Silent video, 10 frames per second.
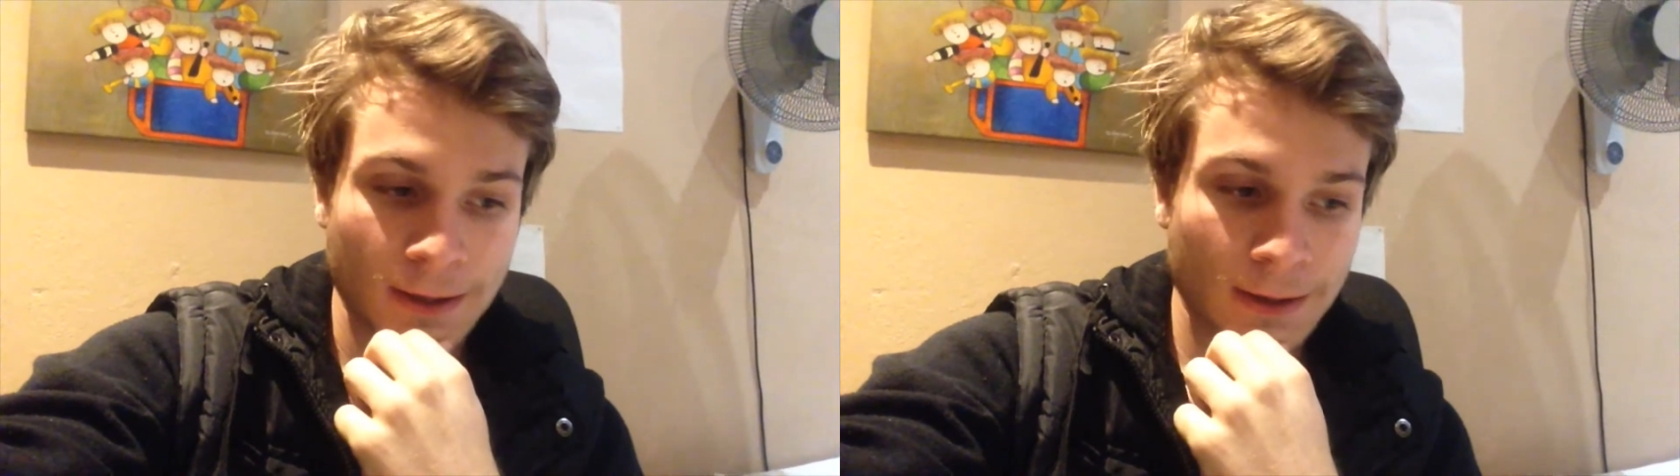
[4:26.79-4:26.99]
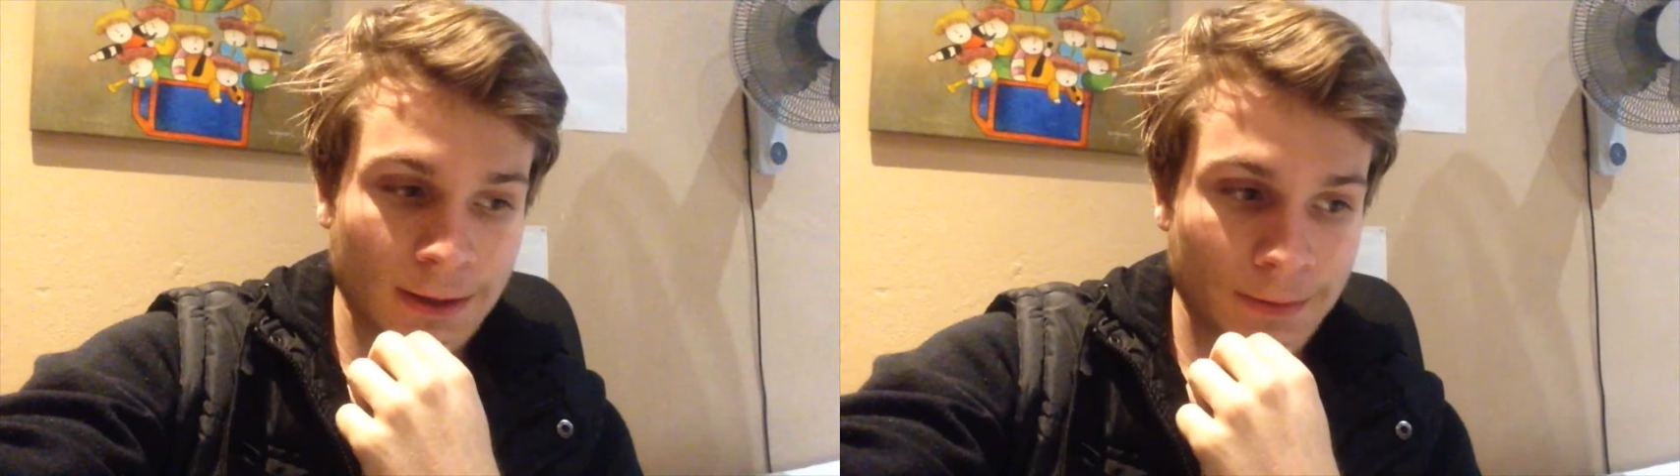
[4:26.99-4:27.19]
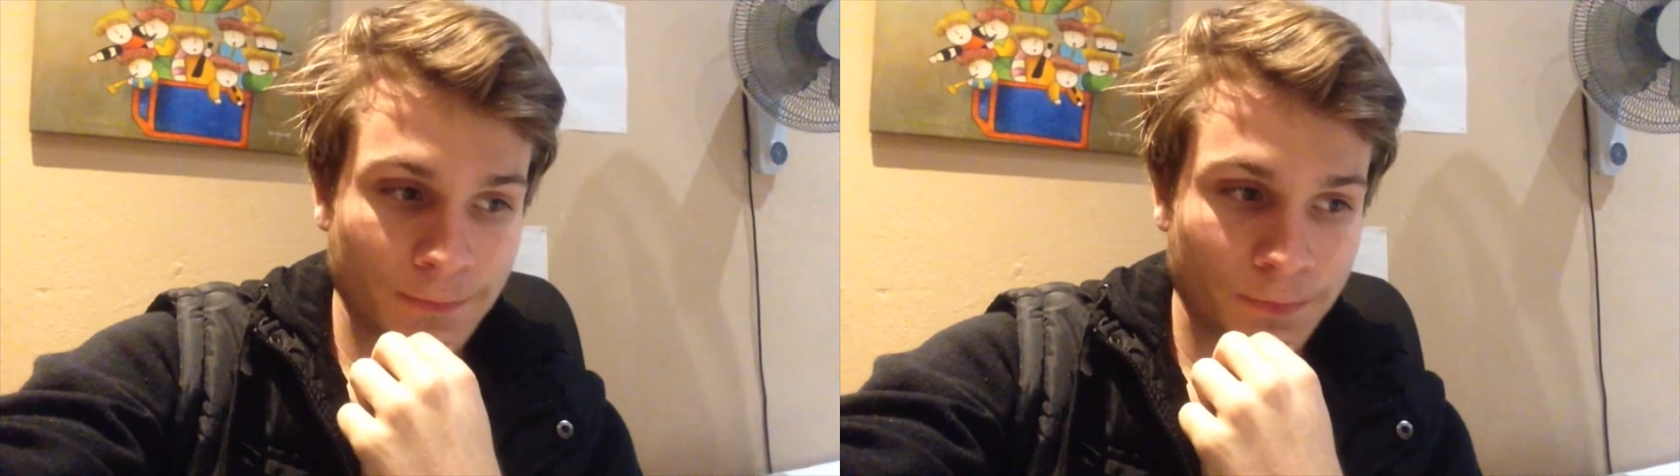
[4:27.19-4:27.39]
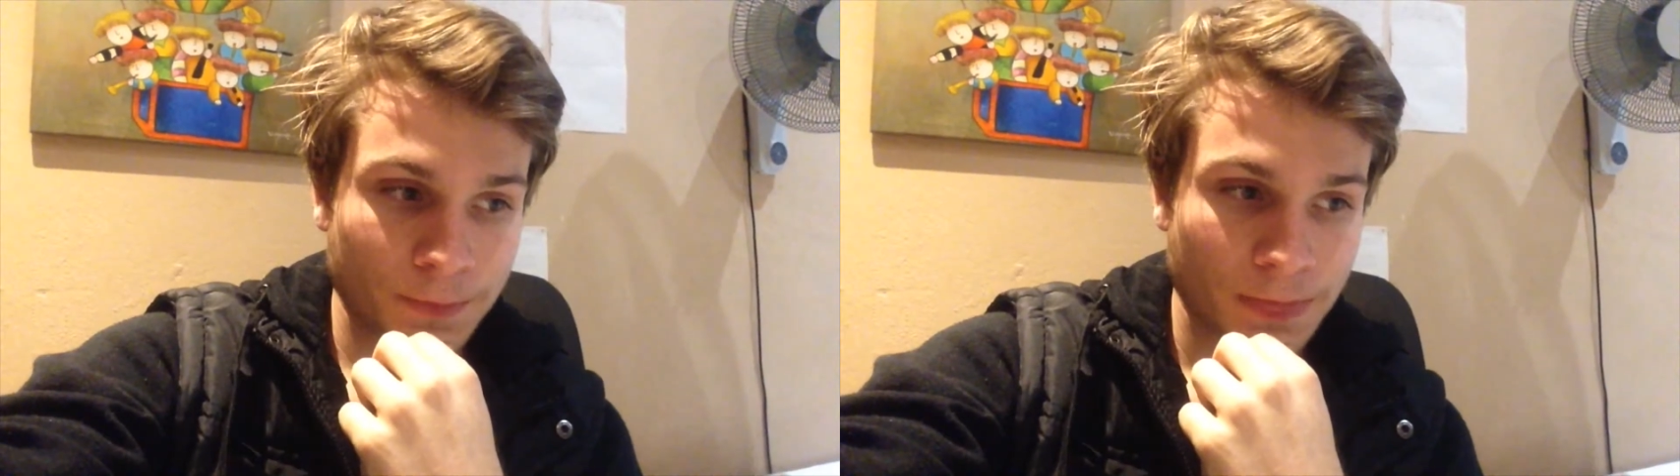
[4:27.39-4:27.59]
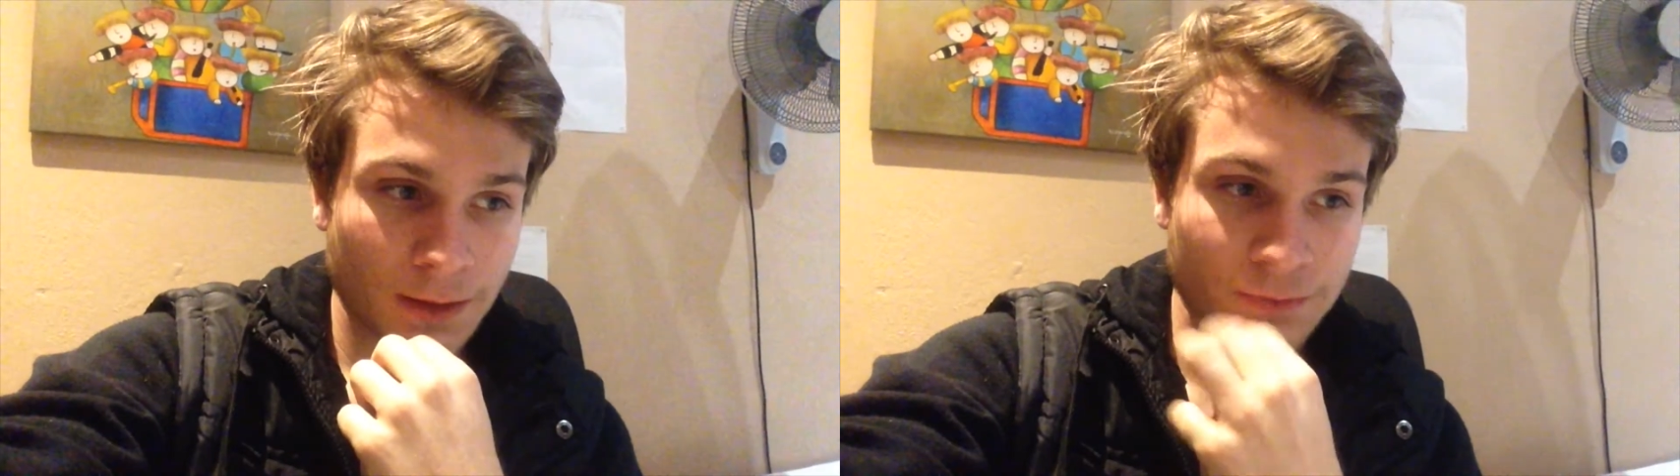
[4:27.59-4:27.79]

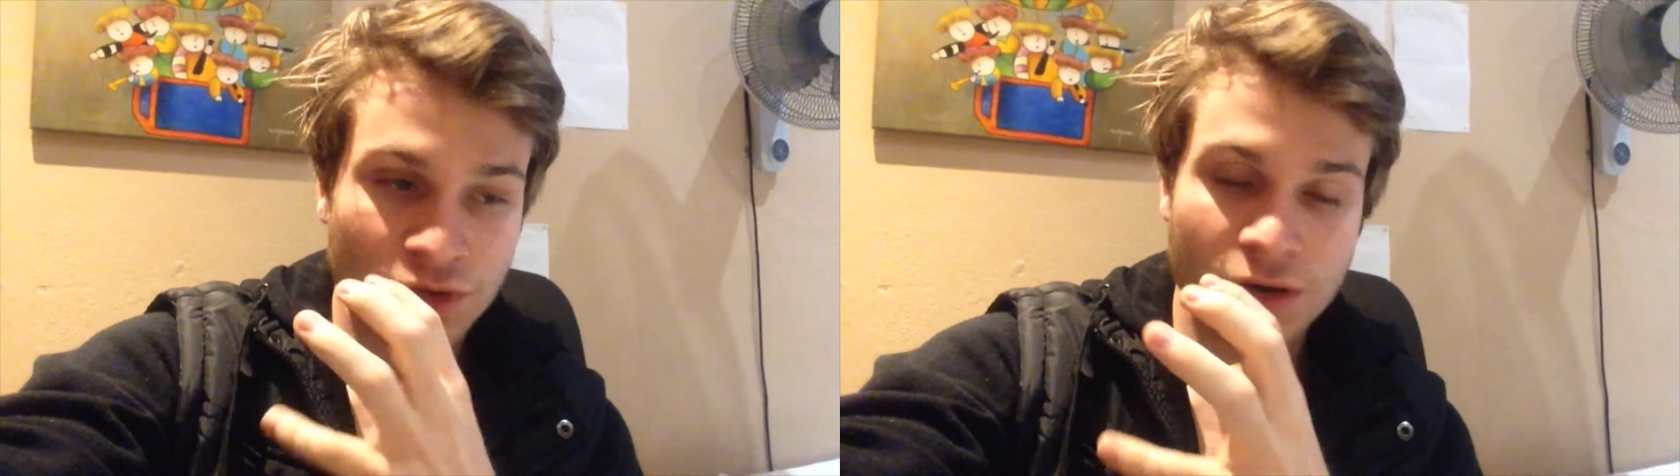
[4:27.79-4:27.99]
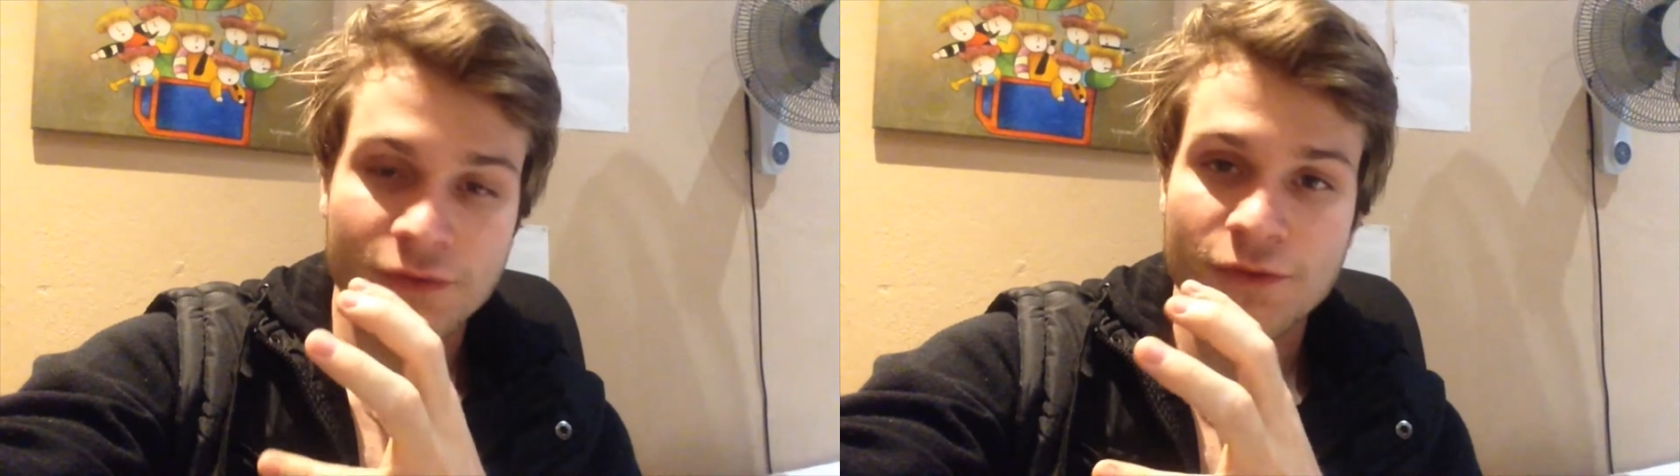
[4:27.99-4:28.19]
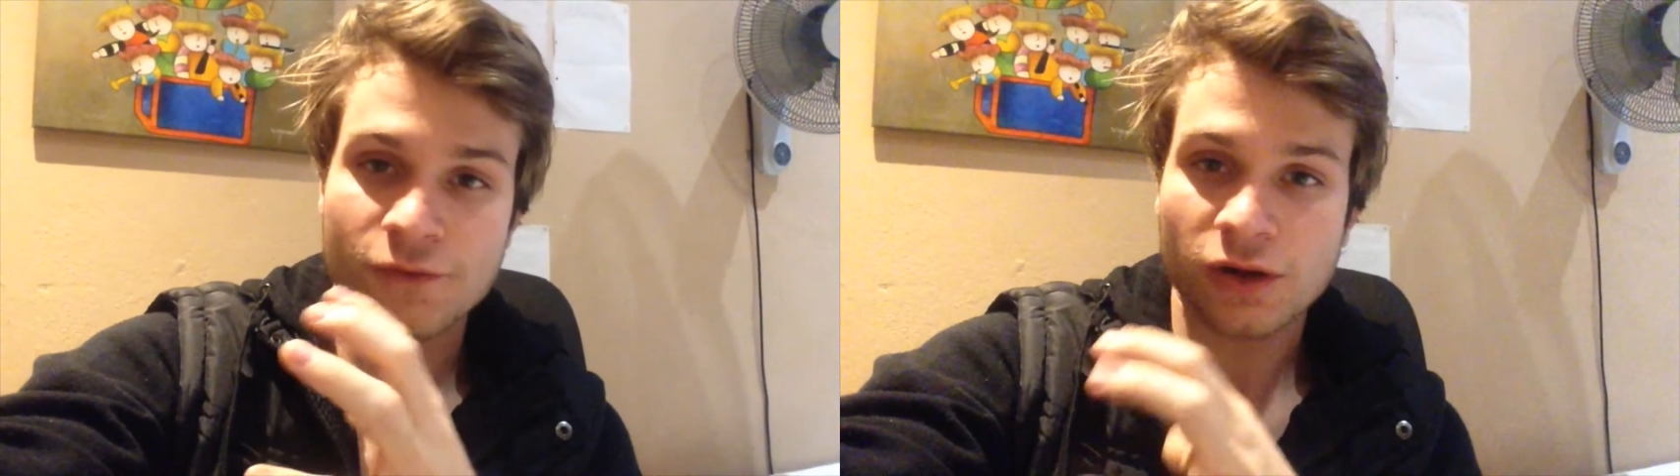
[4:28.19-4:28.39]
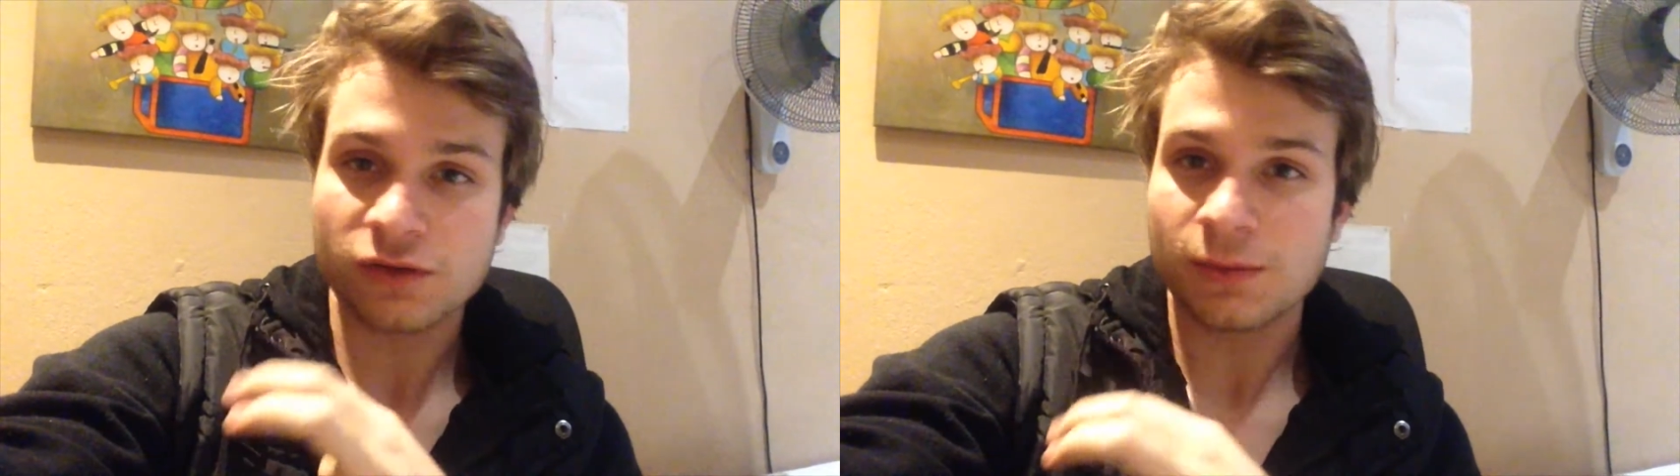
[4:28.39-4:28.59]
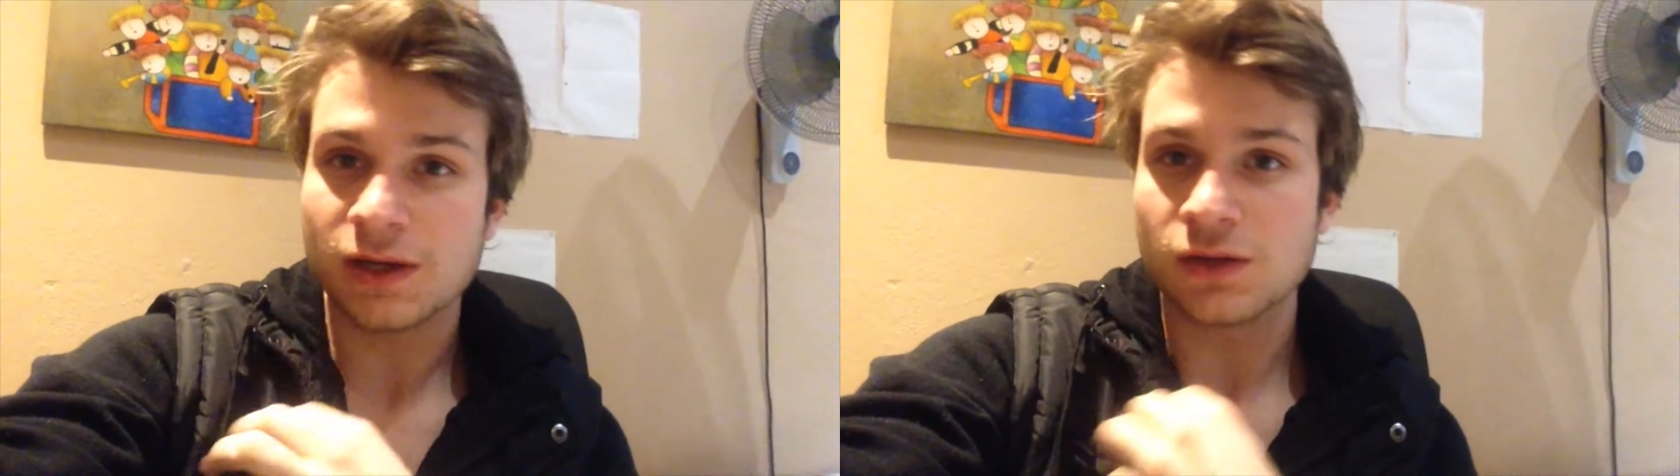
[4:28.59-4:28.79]
I'm sorry if the vlogs
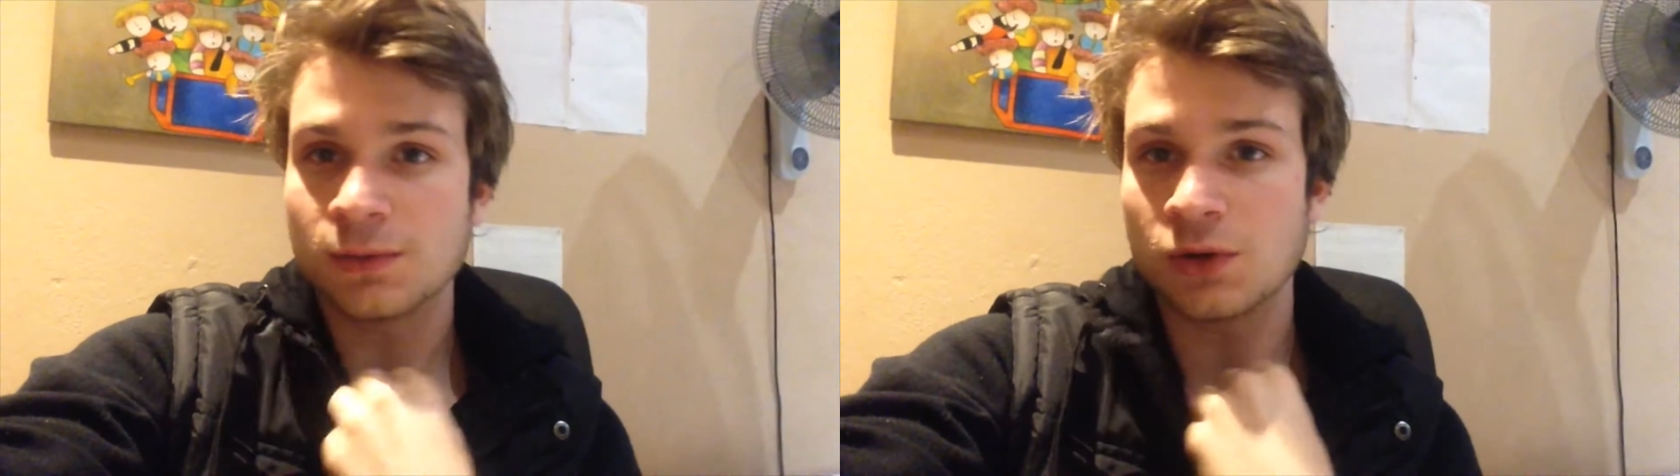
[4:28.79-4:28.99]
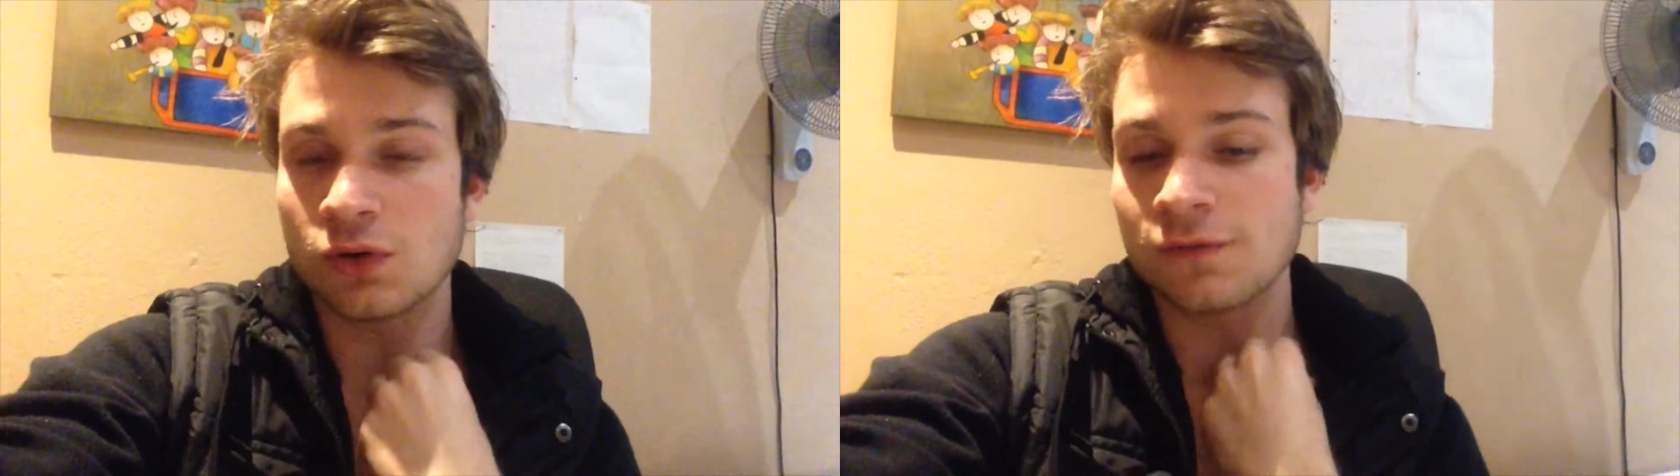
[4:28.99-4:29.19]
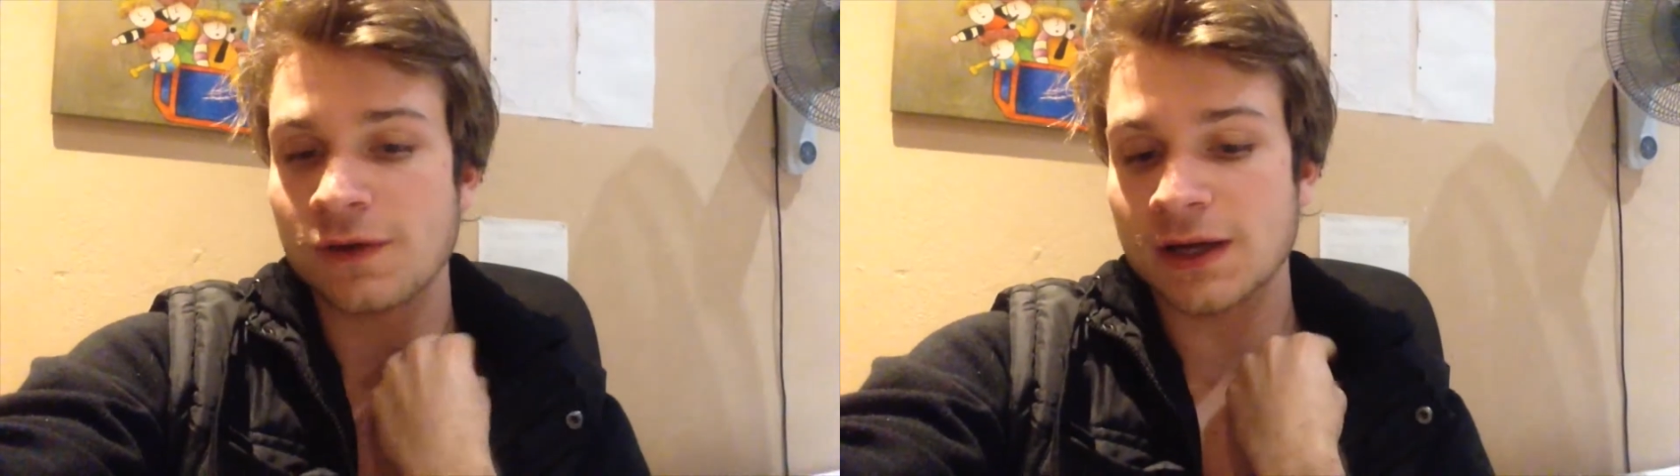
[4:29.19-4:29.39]
have been a little bit off.